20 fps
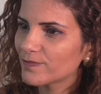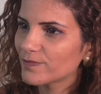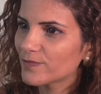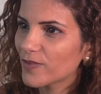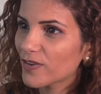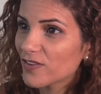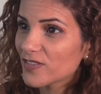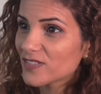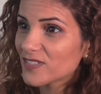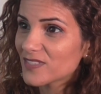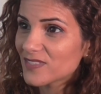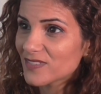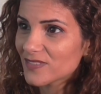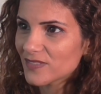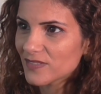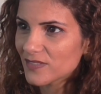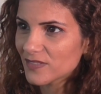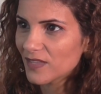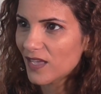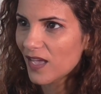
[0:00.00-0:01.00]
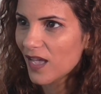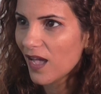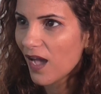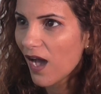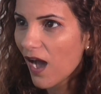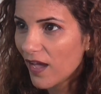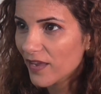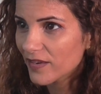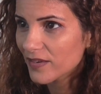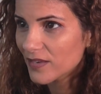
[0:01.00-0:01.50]
because it's
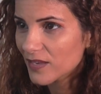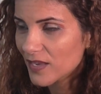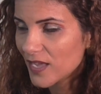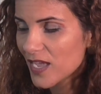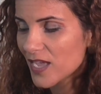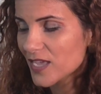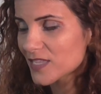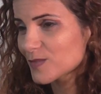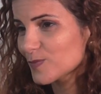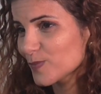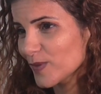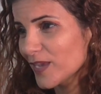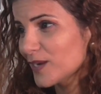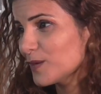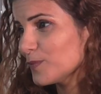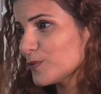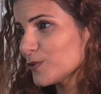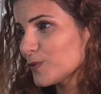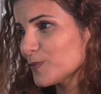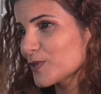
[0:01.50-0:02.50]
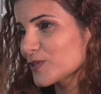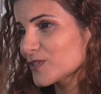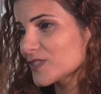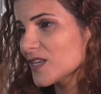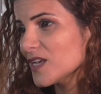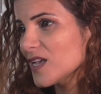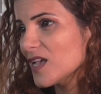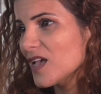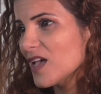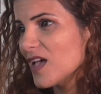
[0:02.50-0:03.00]
unexplainable, because
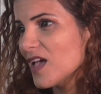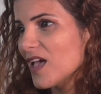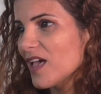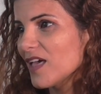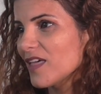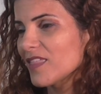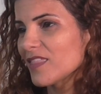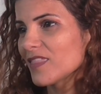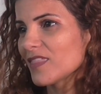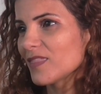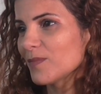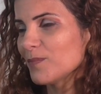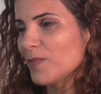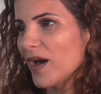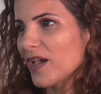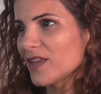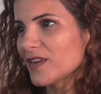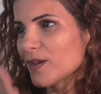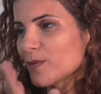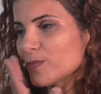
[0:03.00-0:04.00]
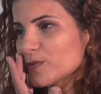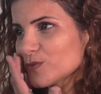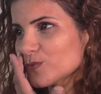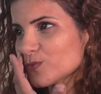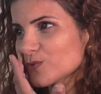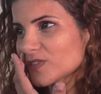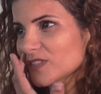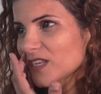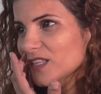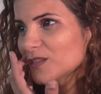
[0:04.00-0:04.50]
my neighbors
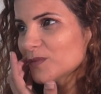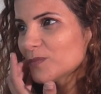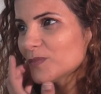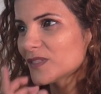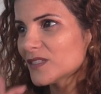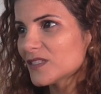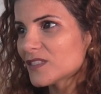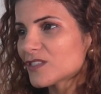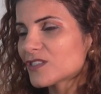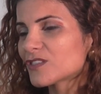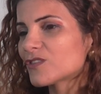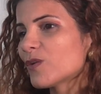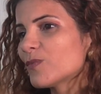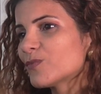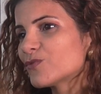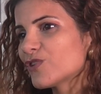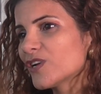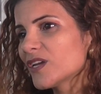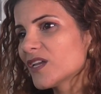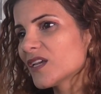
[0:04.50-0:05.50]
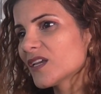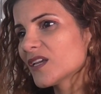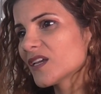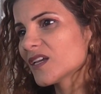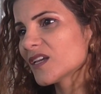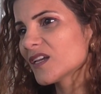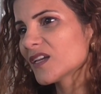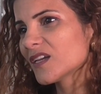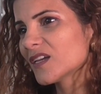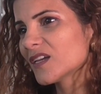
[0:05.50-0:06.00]
was telling me, stop drinking.